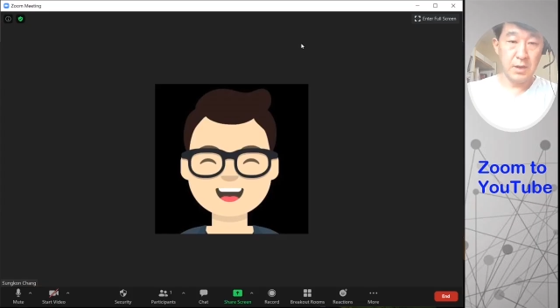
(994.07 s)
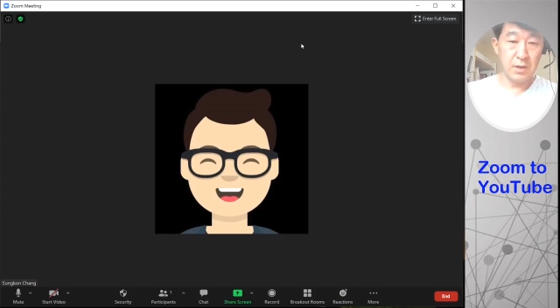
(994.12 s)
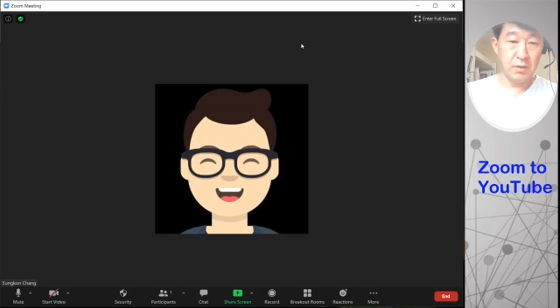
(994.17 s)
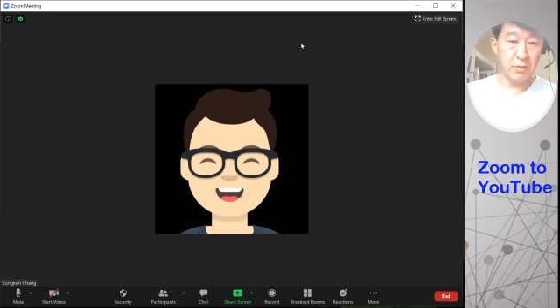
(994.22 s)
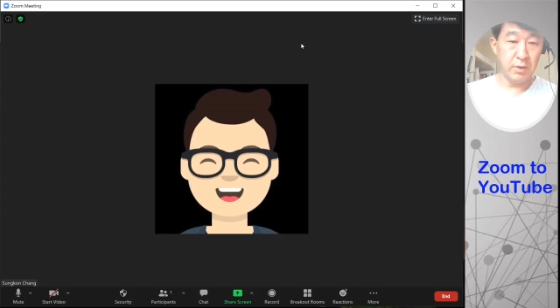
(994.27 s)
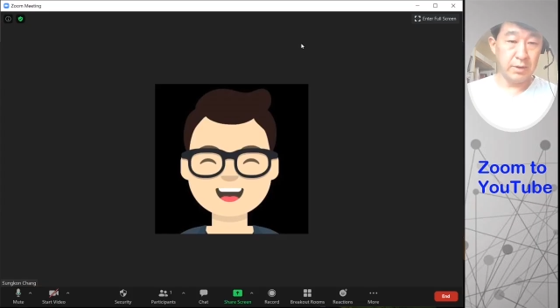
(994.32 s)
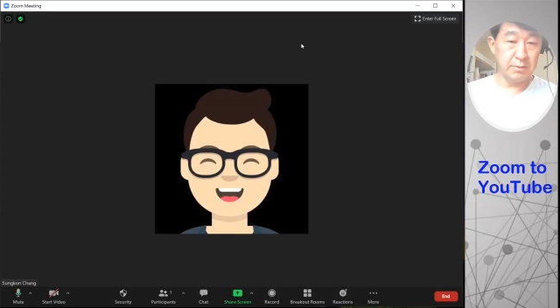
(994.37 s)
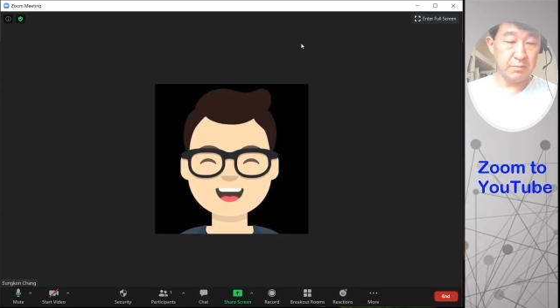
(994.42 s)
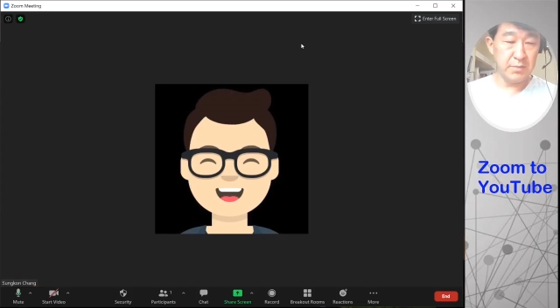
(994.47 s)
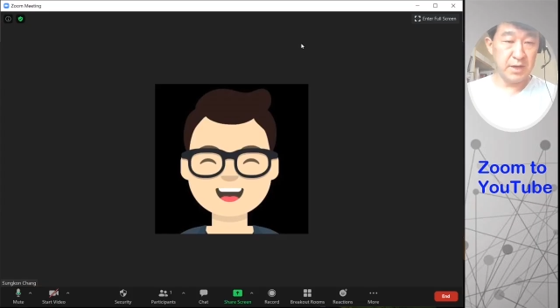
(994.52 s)

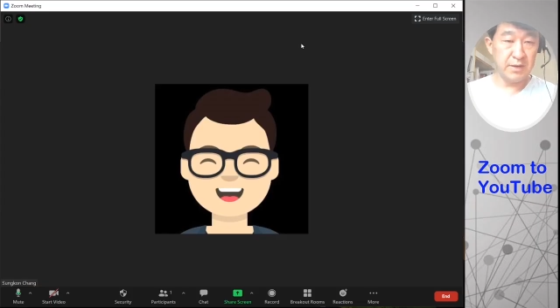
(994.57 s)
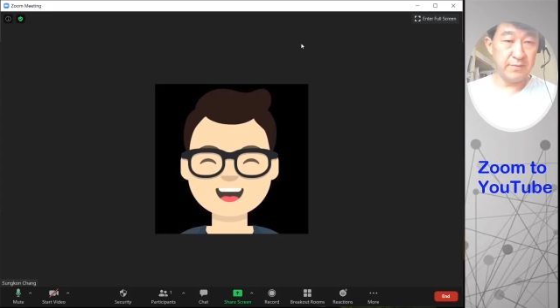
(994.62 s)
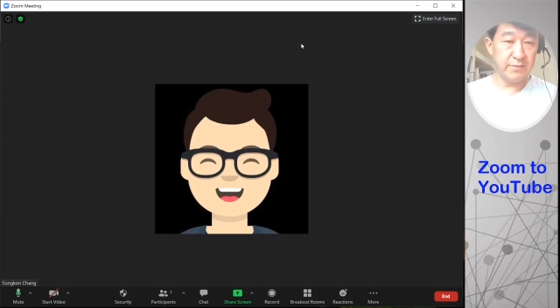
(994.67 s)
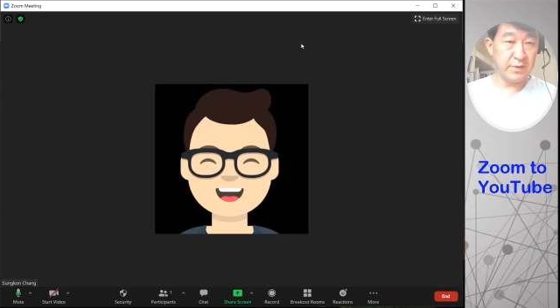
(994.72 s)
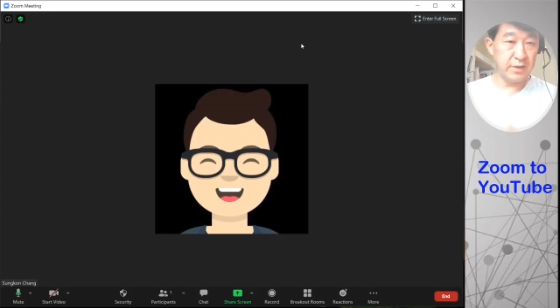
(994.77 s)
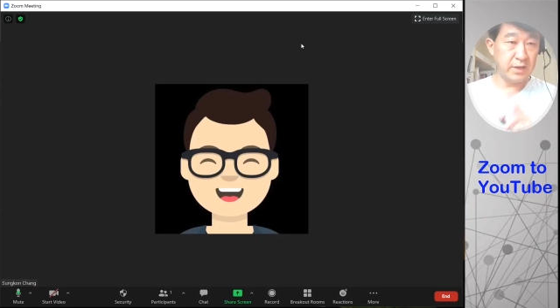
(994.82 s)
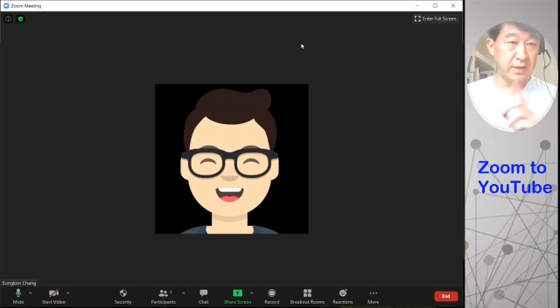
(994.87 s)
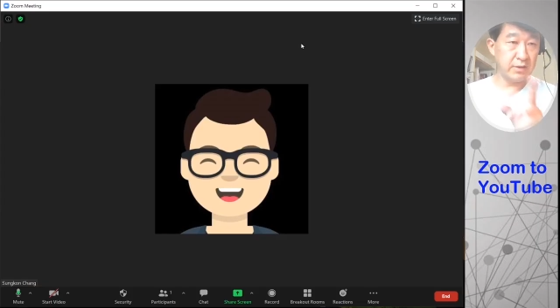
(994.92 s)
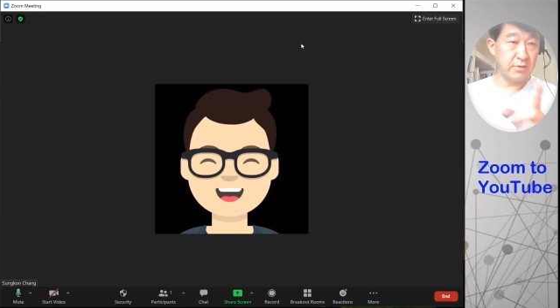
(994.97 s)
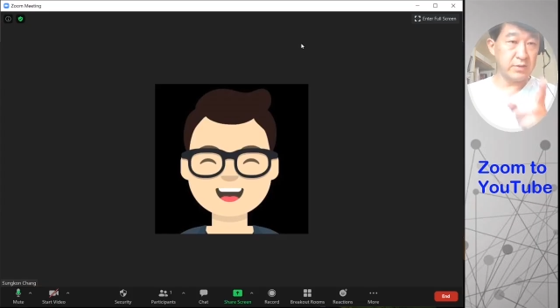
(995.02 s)
Right, my
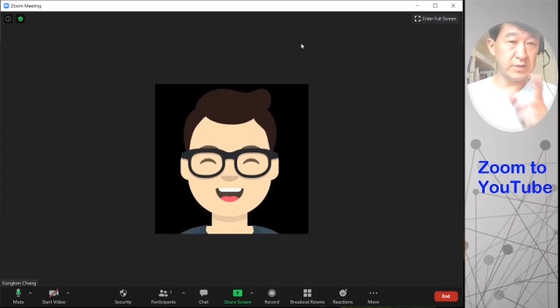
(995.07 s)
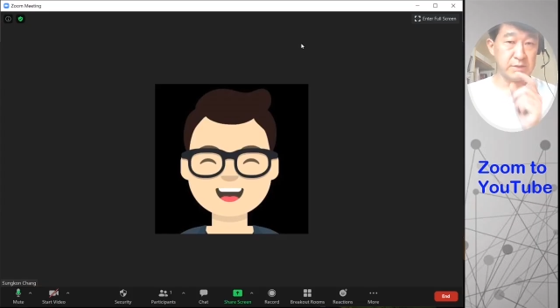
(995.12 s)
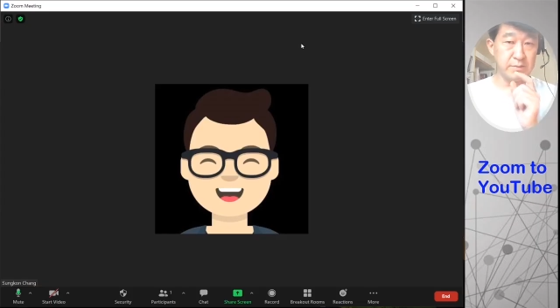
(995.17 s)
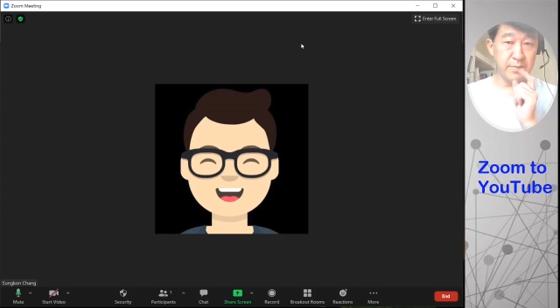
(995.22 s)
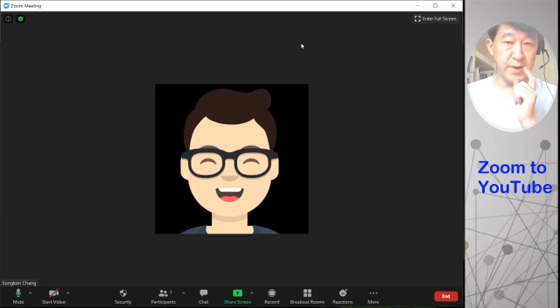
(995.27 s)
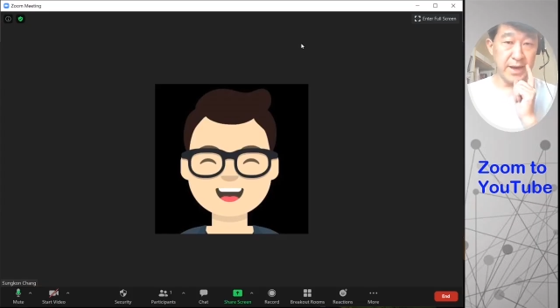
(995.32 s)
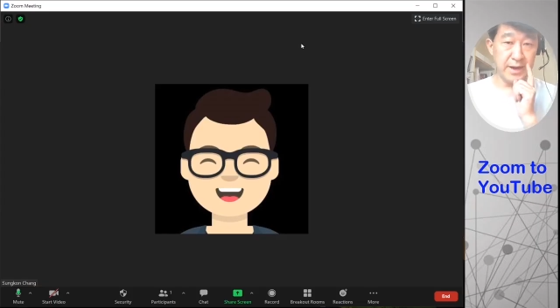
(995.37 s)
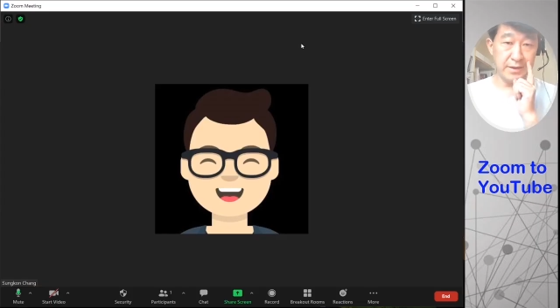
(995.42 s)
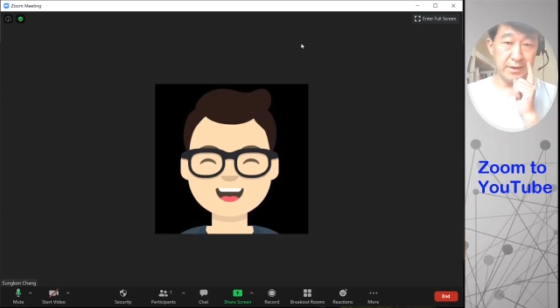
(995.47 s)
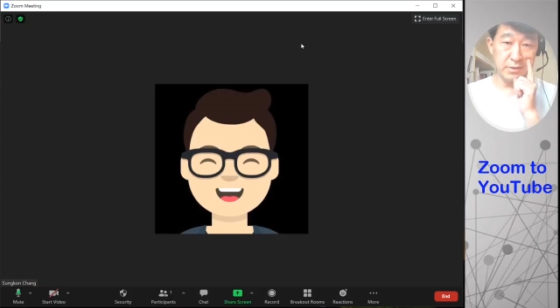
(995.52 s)
video is
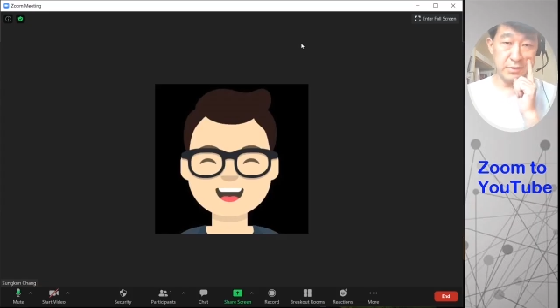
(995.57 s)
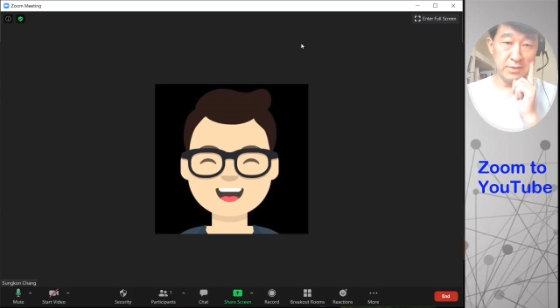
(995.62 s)
back